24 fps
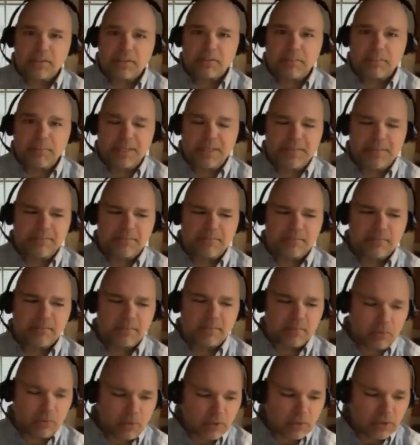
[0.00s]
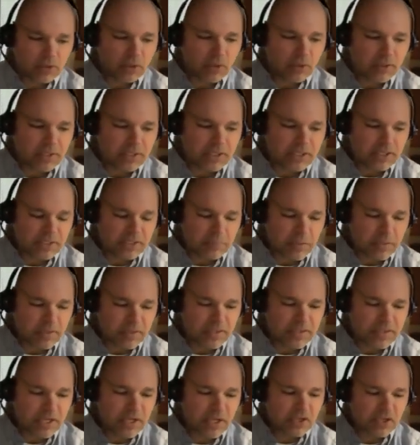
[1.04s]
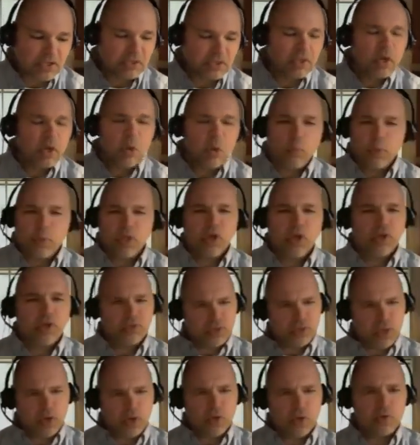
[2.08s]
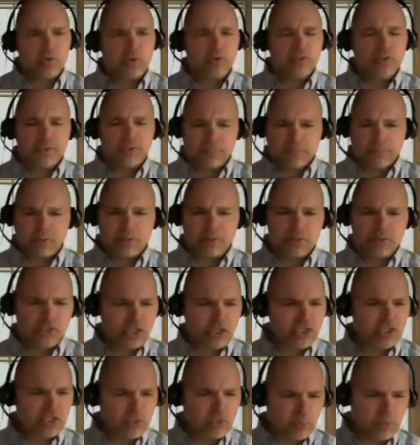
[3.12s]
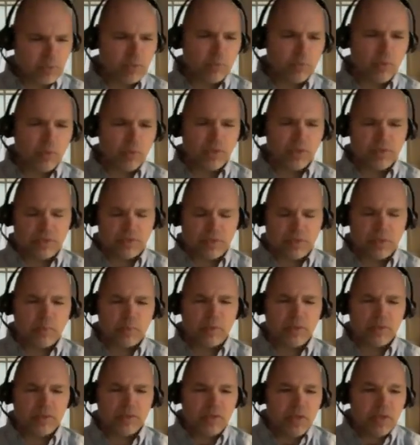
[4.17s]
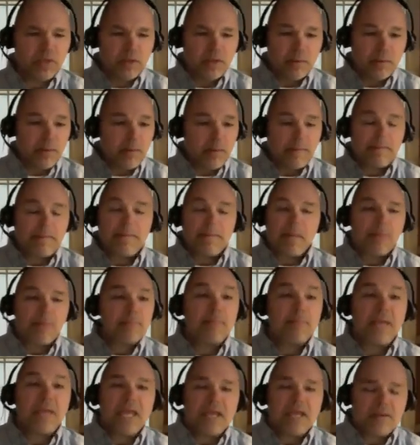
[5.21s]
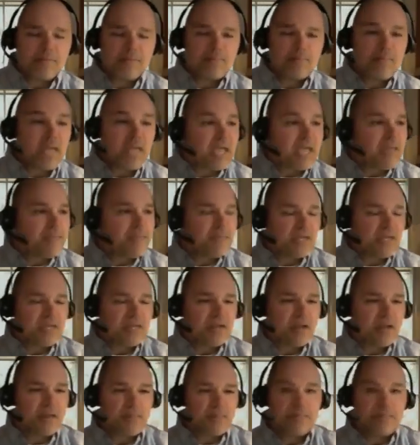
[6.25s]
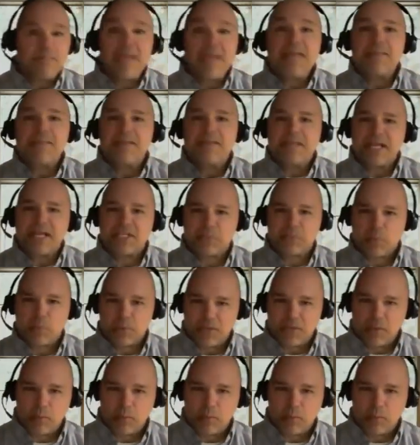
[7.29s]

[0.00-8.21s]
But early on in his presentation, we all know per Agenda 21, and they want to may, maybe maybe that's where they